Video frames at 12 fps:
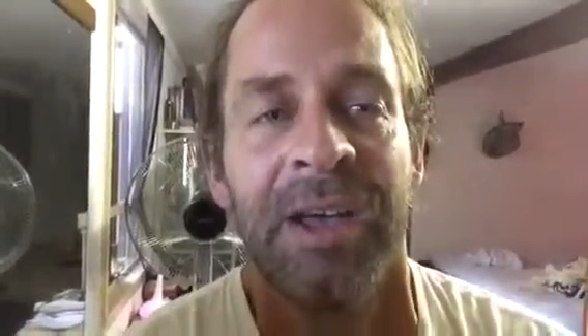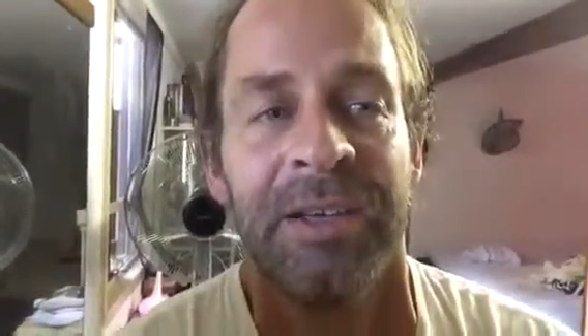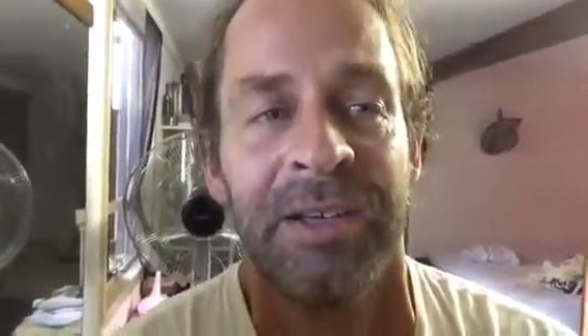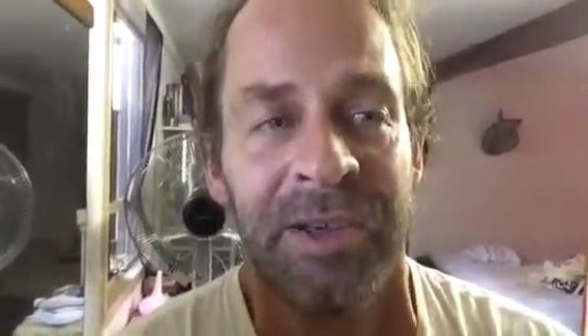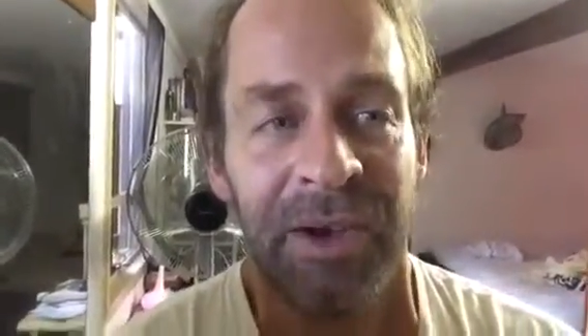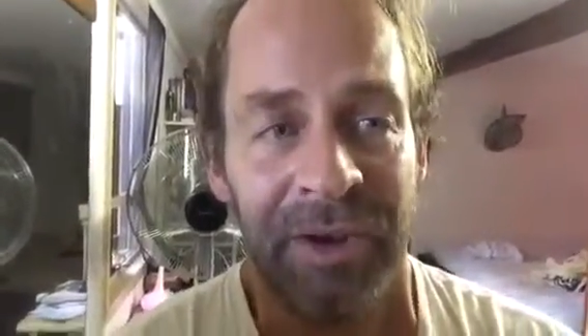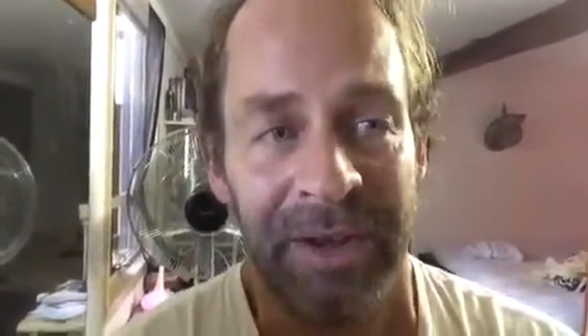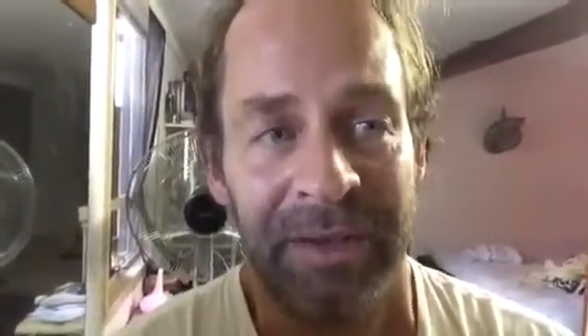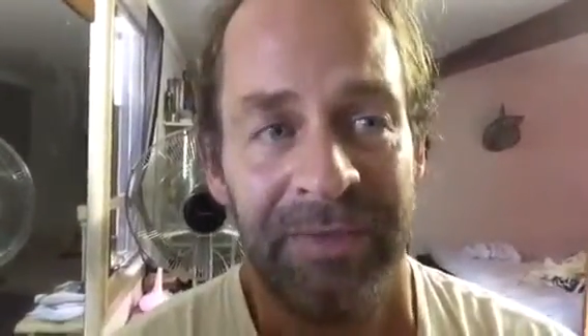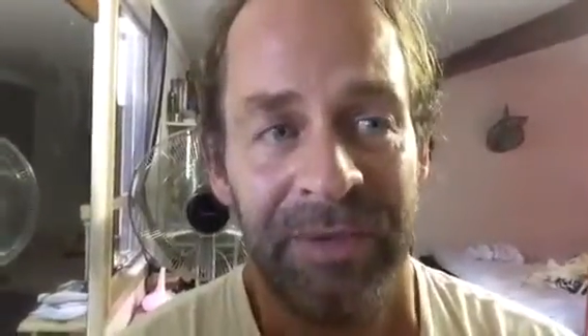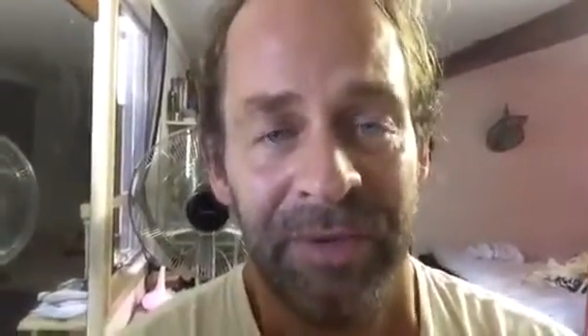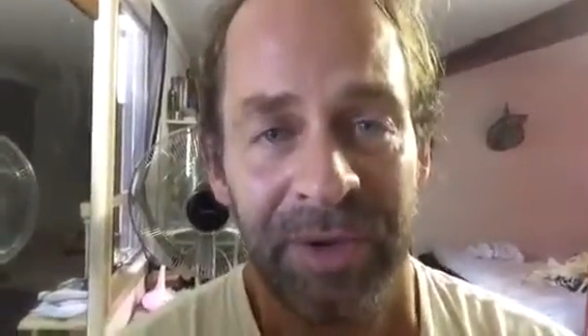So
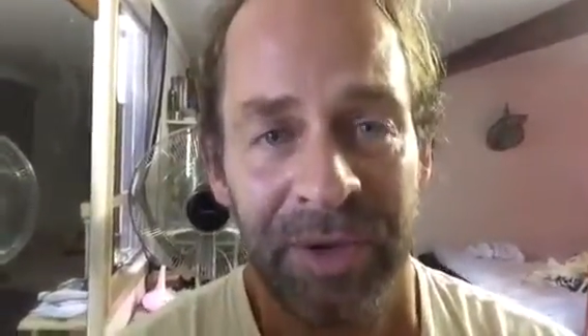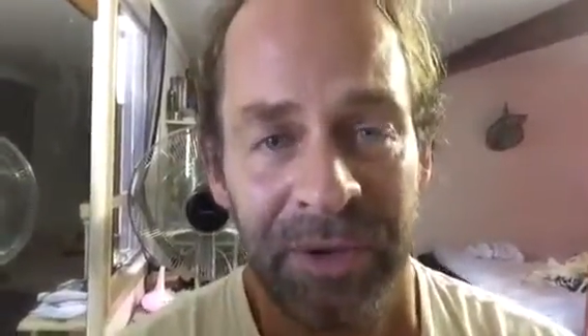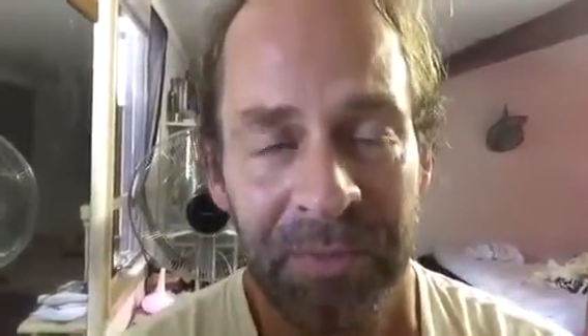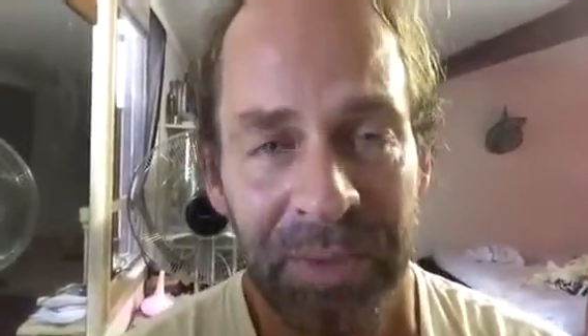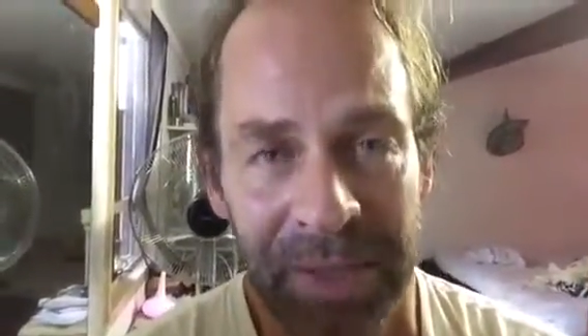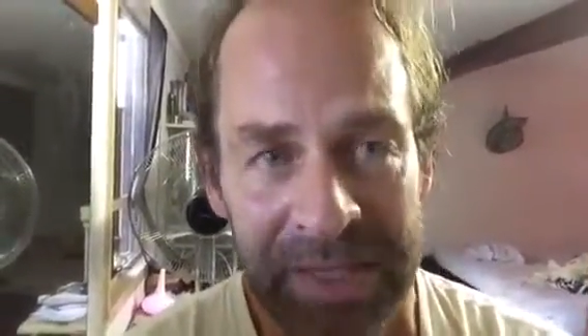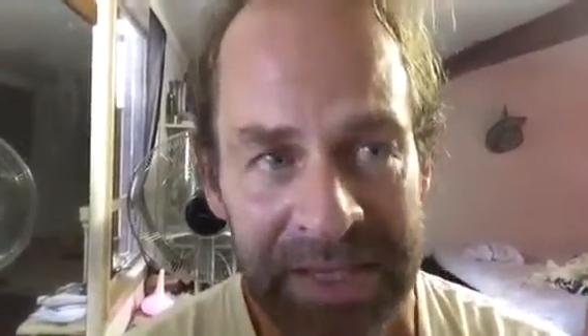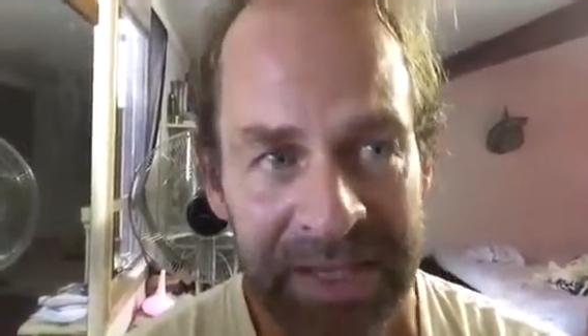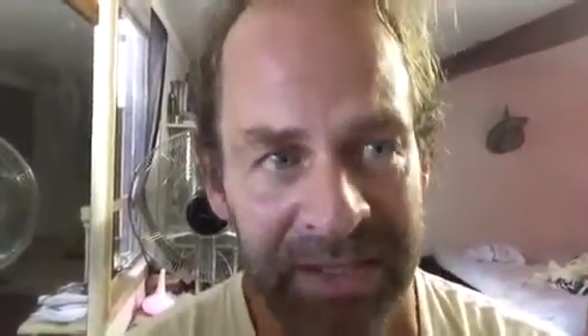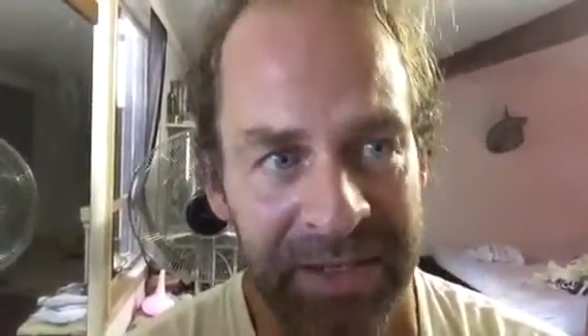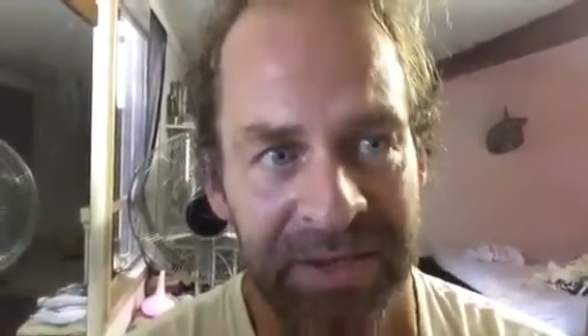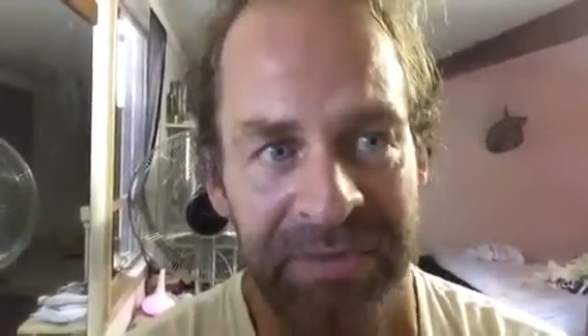if you could
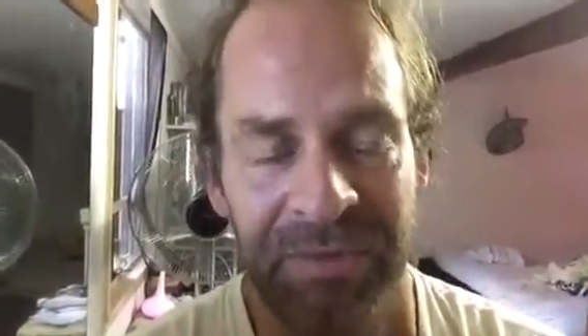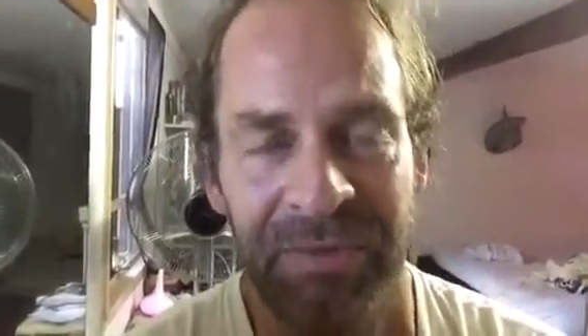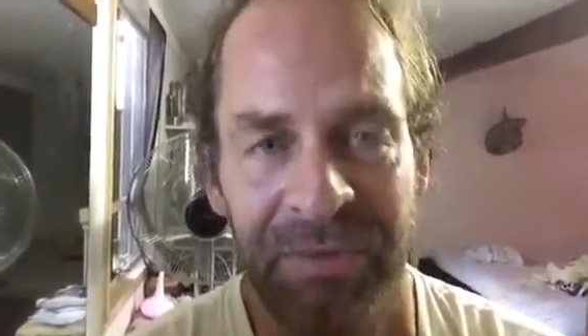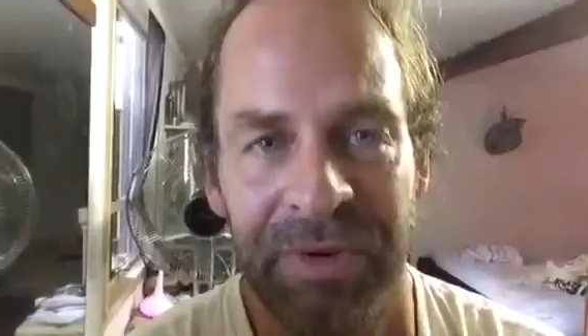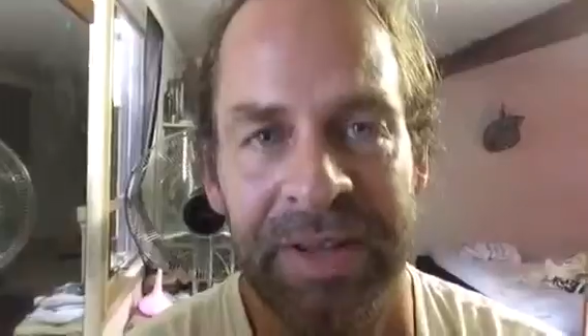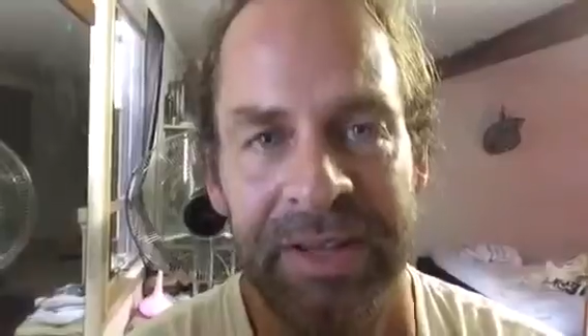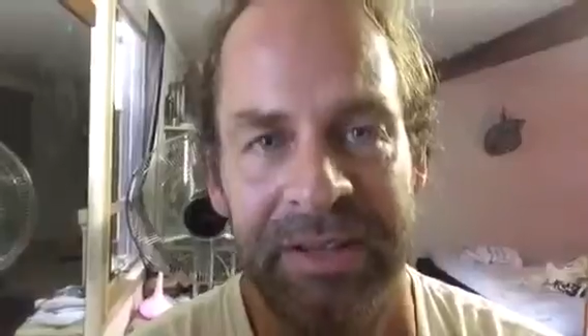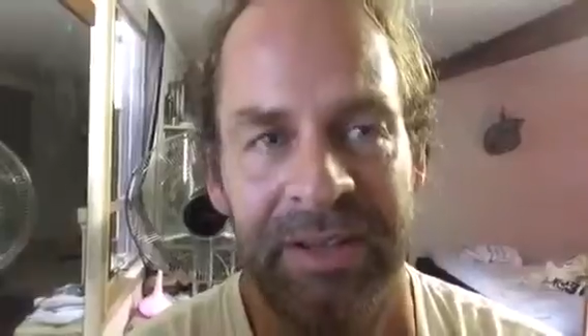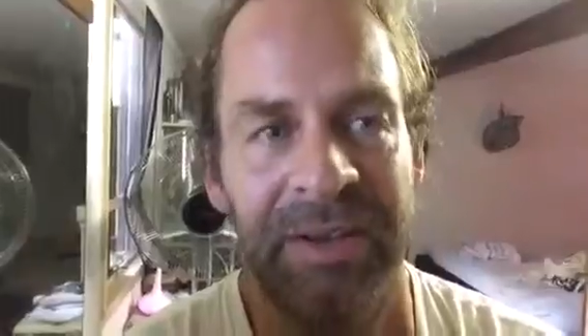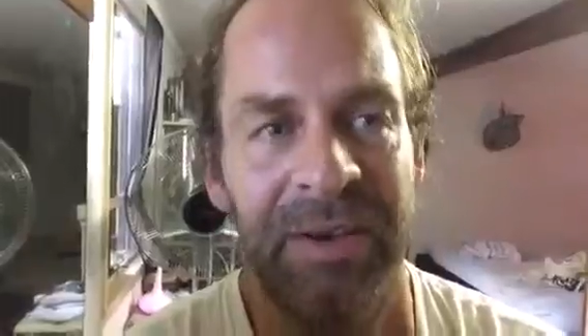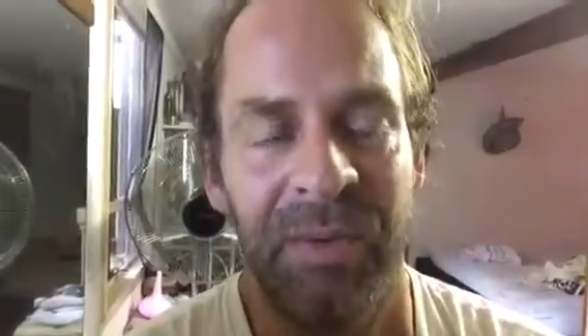please read